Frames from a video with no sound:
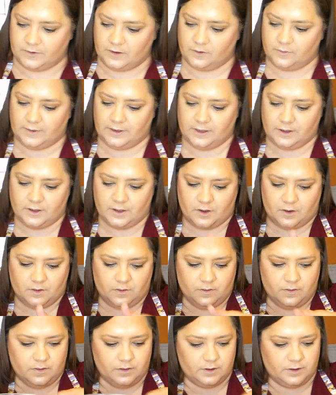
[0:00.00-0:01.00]
we
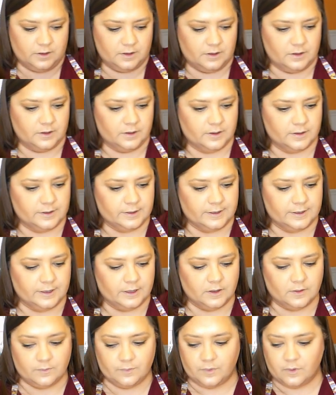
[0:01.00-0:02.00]
go.
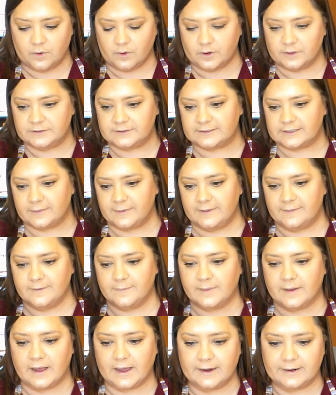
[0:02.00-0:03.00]
Poured some in the
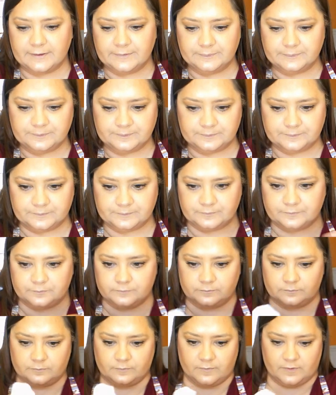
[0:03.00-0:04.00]
bottom.
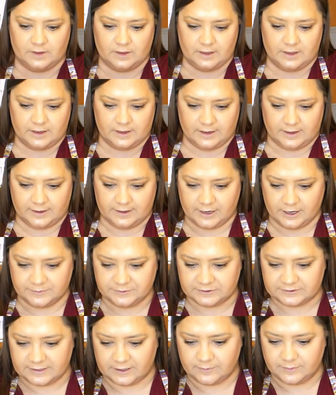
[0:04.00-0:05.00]
And now I'm
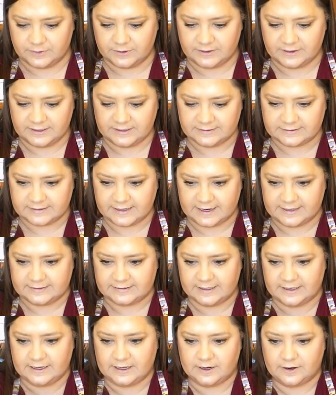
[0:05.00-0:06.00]
just going to put these guys
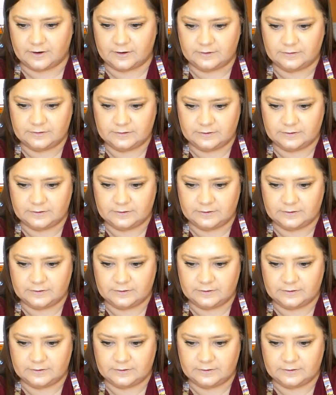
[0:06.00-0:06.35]
in here.